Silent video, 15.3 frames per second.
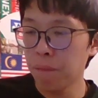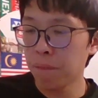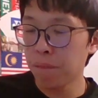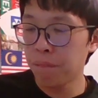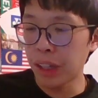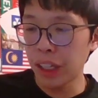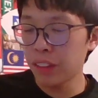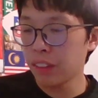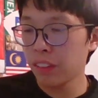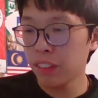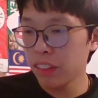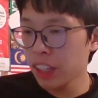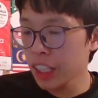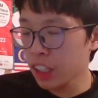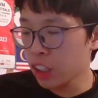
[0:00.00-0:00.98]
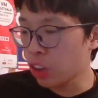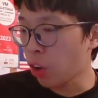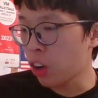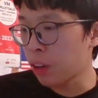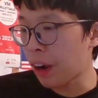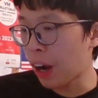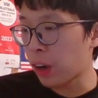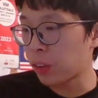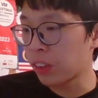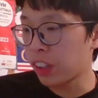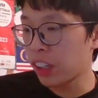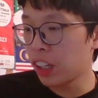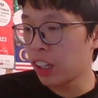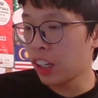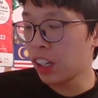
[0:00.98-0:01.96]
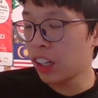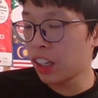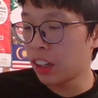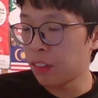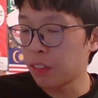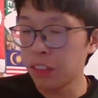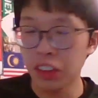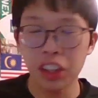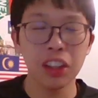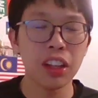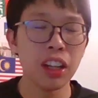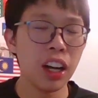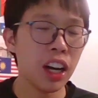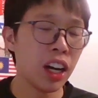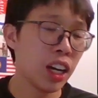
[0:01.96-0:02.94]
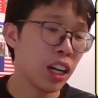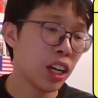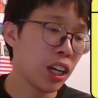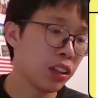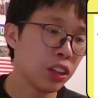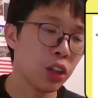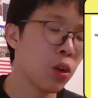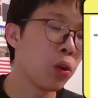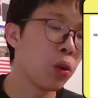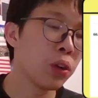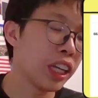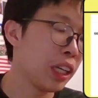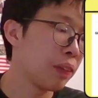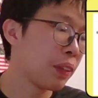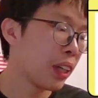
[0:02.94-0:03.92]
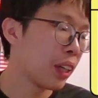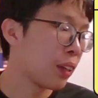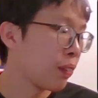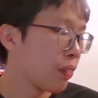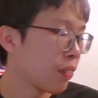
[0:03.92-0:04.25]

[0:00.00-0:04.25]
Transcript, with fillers: But let's talk about uh the goalkeeper.